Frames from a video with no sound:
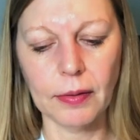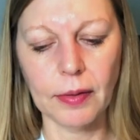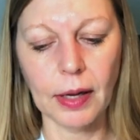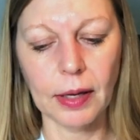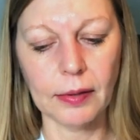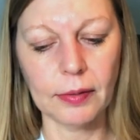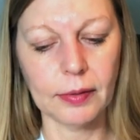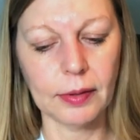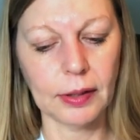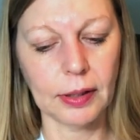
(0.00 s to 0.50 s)

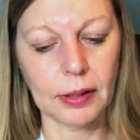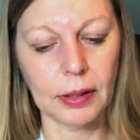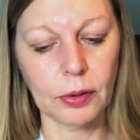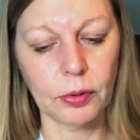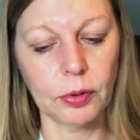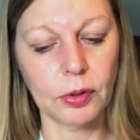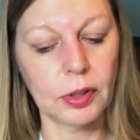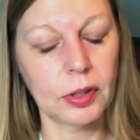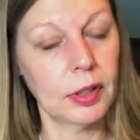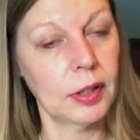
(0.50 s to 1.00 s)
that's
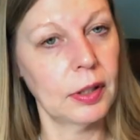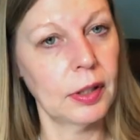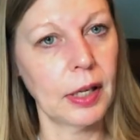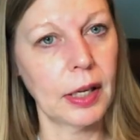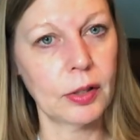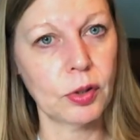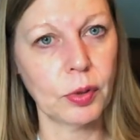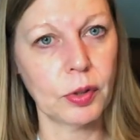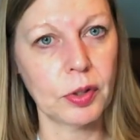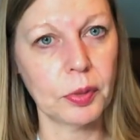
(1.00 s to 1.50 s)
included in
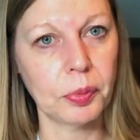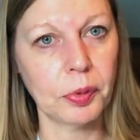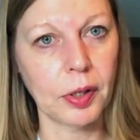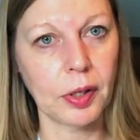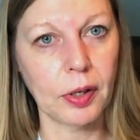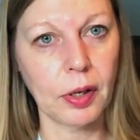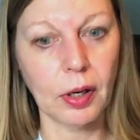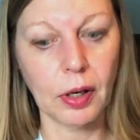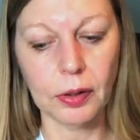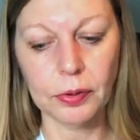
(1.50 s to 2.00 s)
their
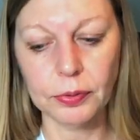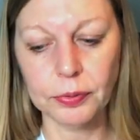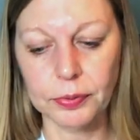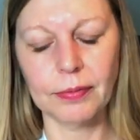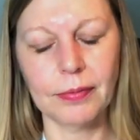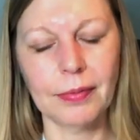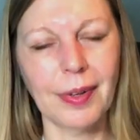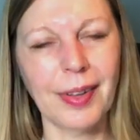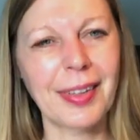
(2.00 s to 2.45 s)
20% off.